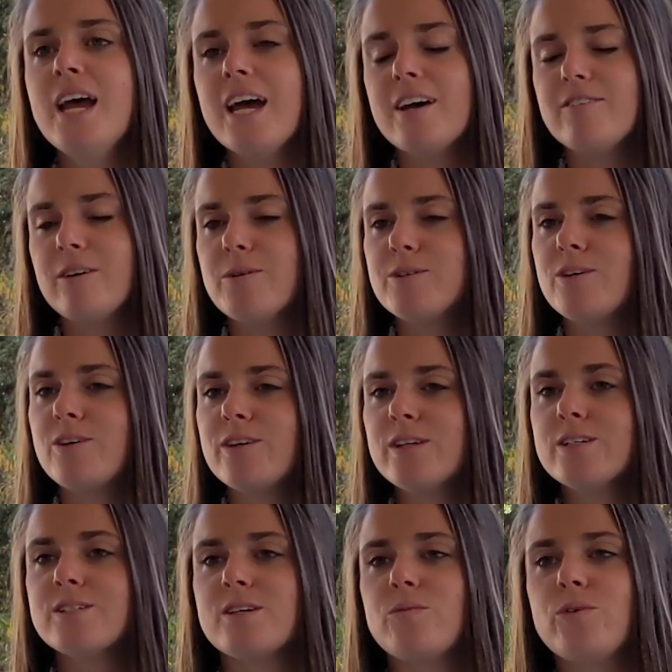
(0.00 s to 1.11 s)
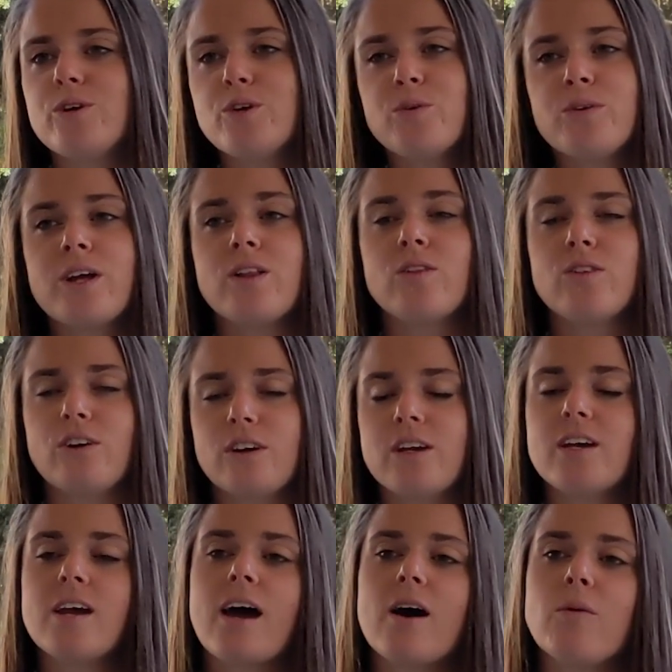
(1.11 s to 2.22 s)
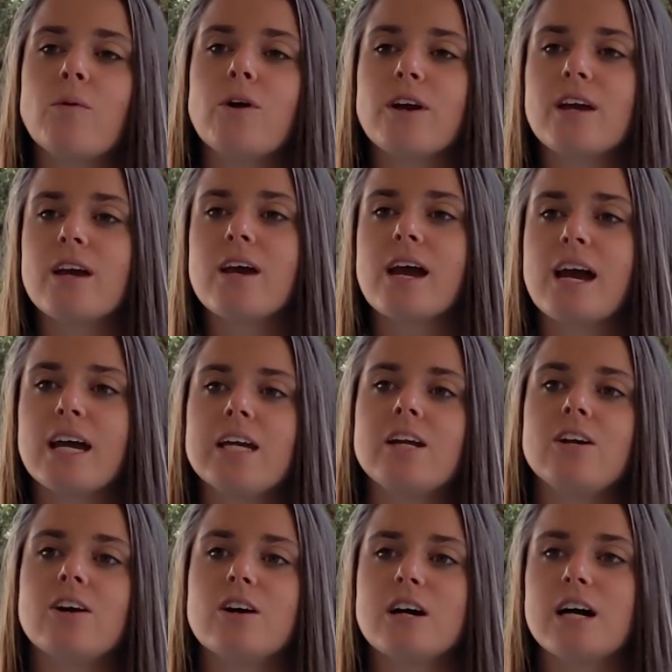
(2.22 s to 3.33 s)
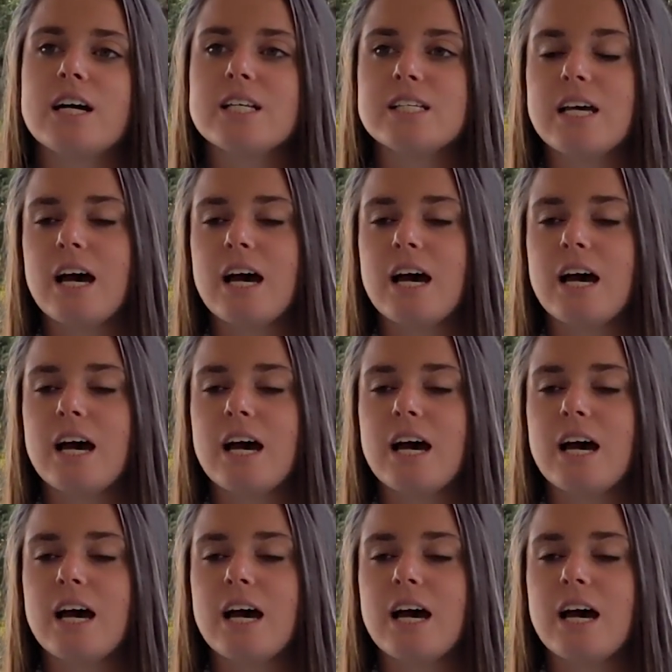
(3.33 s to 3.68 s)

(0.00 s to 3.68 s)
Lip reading: If I were talking to someone who were like looking at working at Kitty Hawk Kites,